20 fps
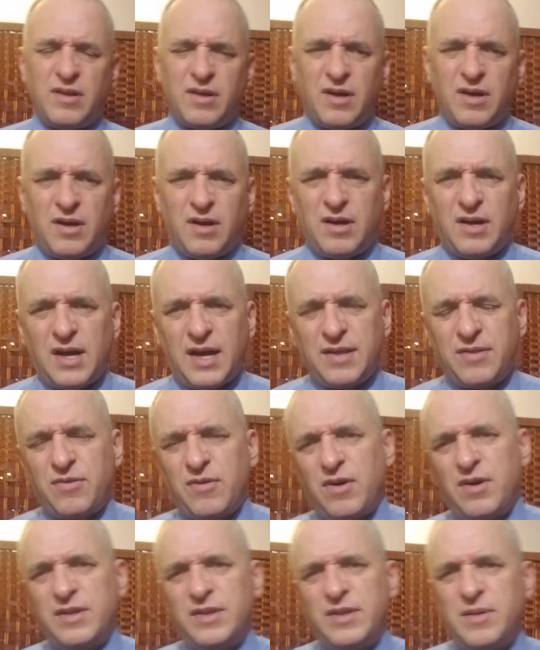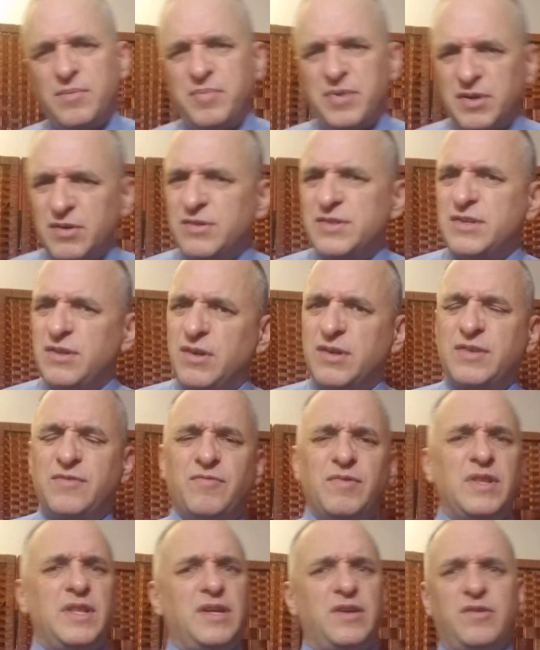I thought the Bills looked
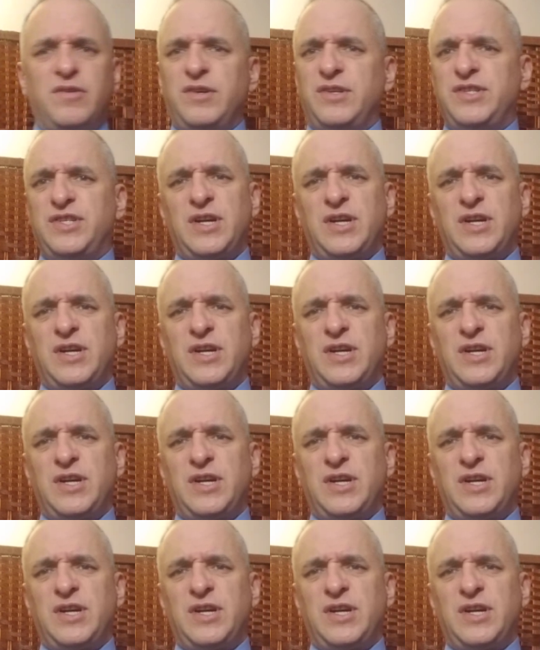really good.